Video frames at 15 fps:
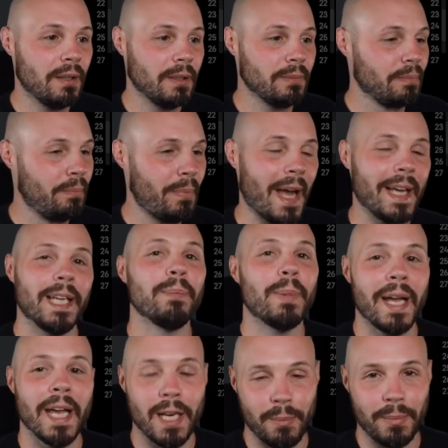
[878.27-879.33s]
banging my
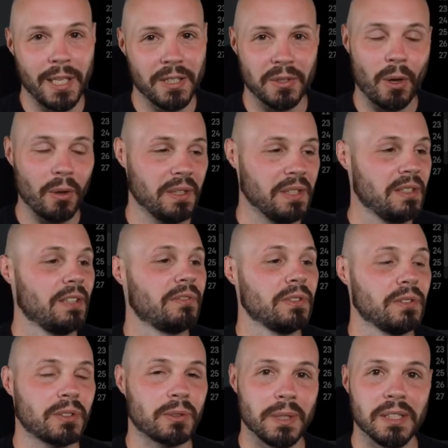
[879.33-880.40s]
head up against all these
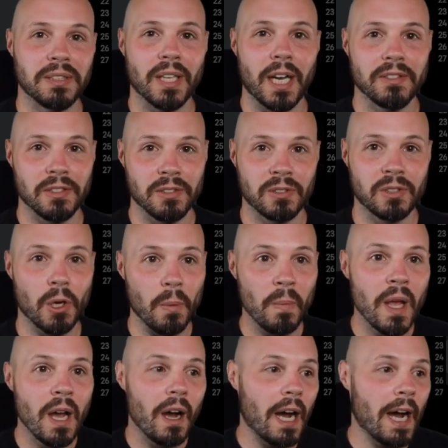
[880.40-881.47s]
different screen sizes. So
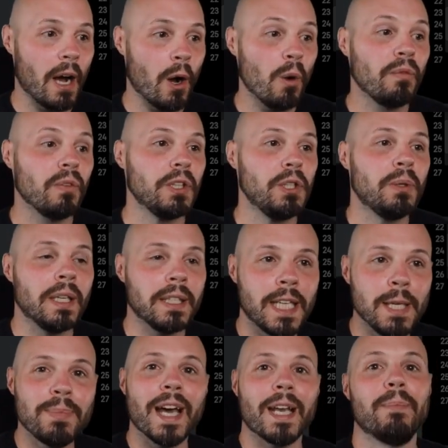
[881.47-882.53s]
hopefully you can
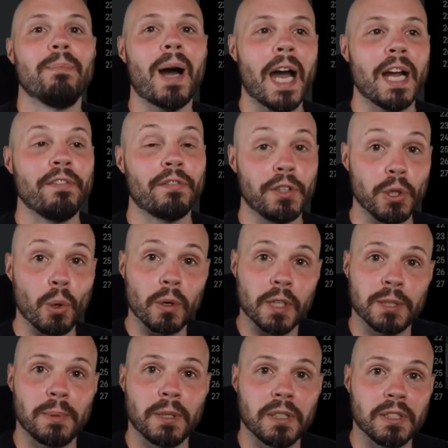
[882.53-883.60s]
keep that in mind for your
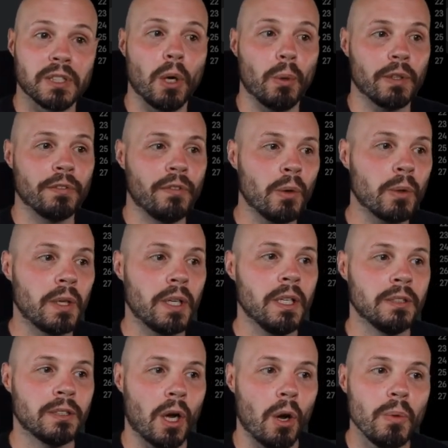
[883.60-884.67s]
experience going
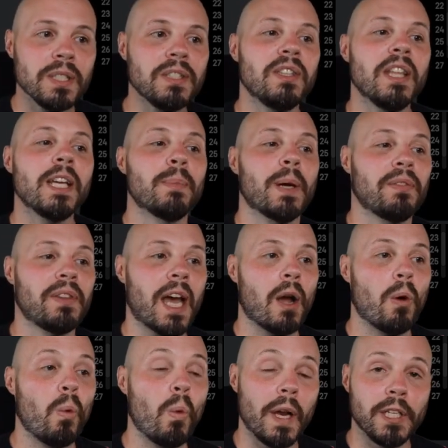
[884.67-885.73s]
forward, to always think about
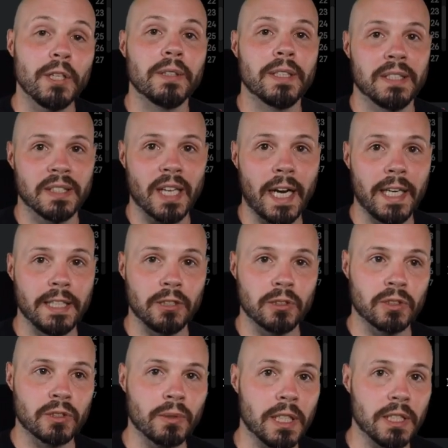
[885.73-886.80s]
that when you're designing your
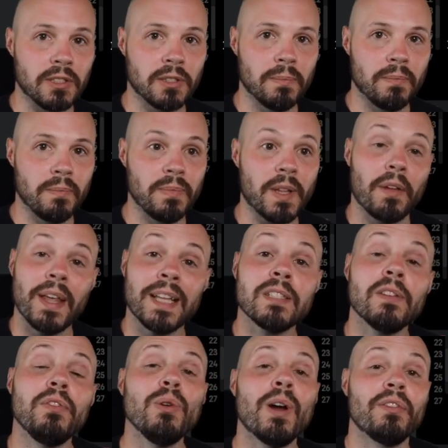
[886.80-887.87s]
screens. Now that's
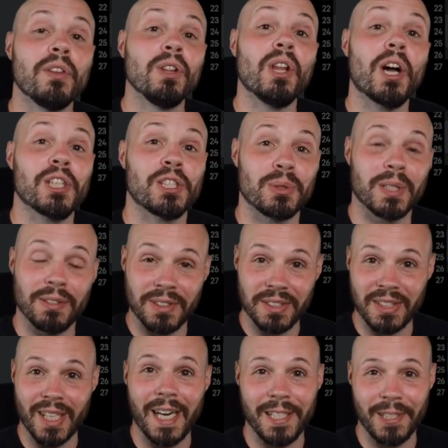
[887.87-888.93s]
if you have the luxury of
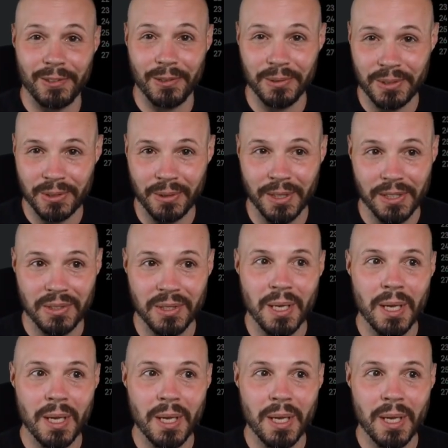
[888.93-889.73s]
designing your own screens.